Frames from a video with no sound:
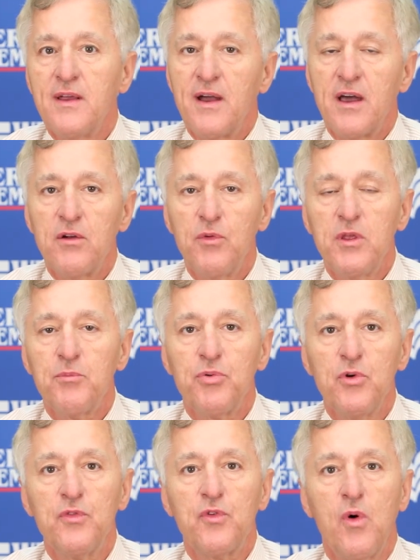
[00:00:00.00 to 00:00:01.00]
how do we
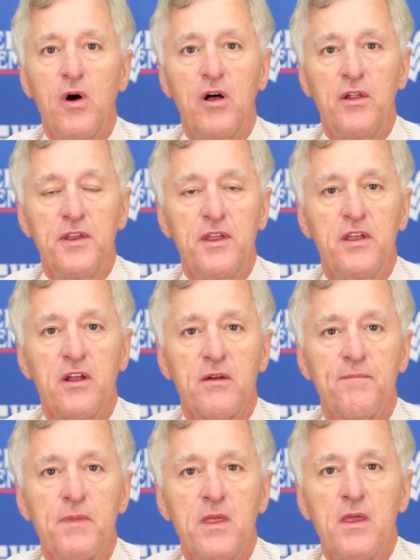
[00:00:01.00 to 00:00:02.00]
improve quality here.